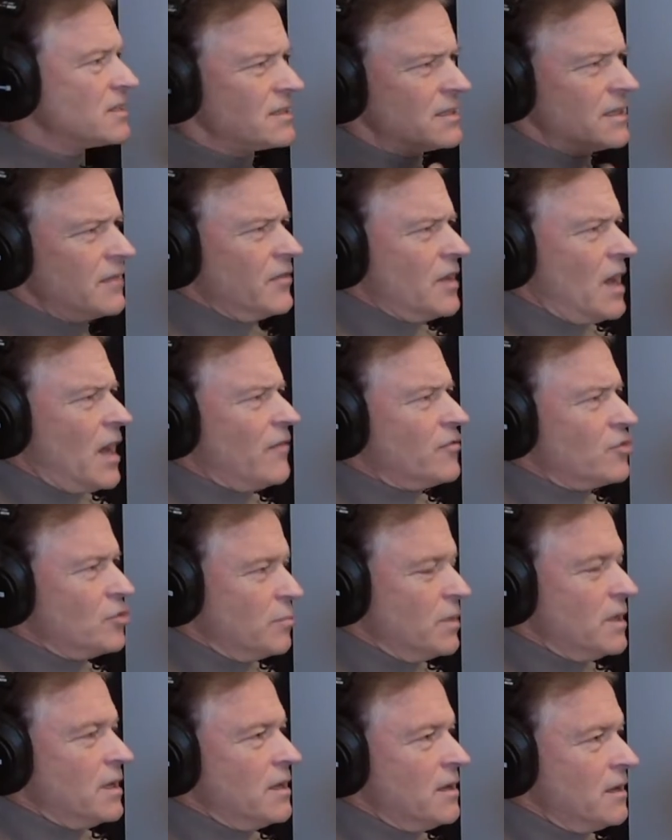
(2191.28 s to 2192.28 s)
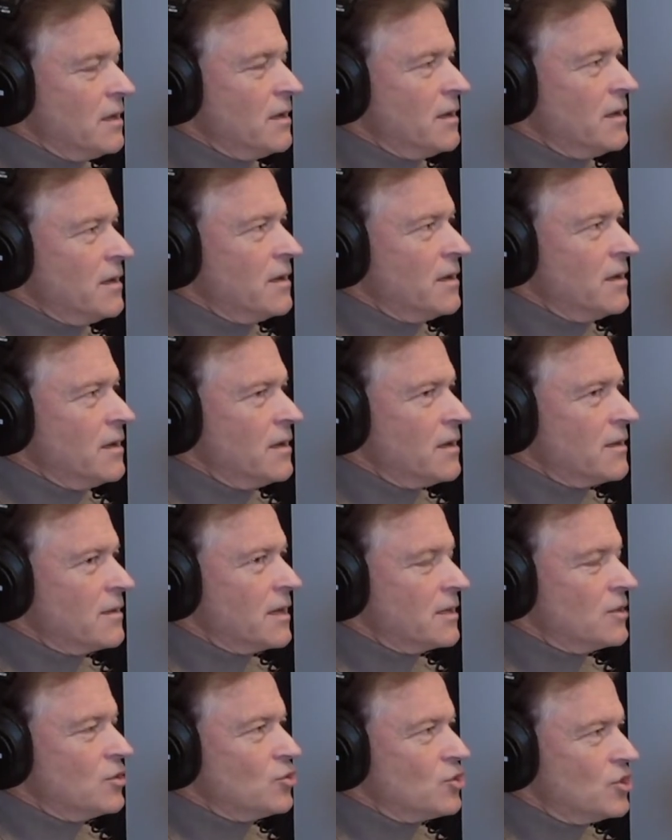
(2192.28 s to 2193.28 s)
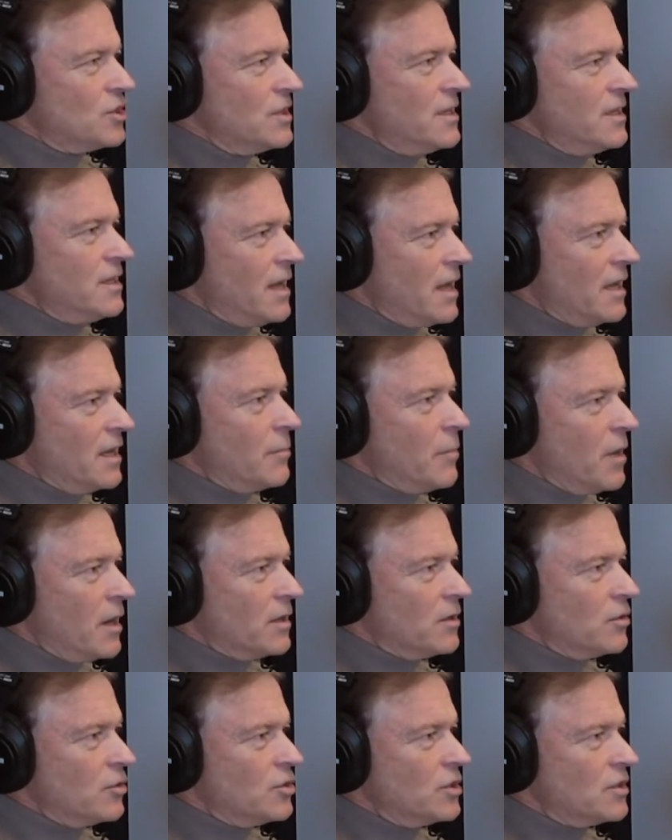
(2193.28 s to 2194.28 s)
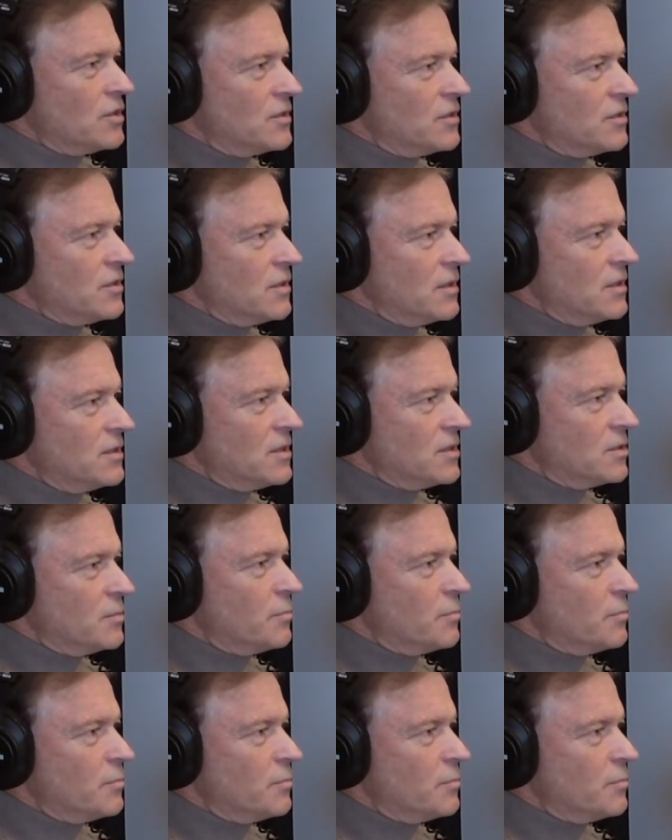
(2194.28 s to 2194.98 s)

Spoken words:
even have to be that you see anybody. You just it just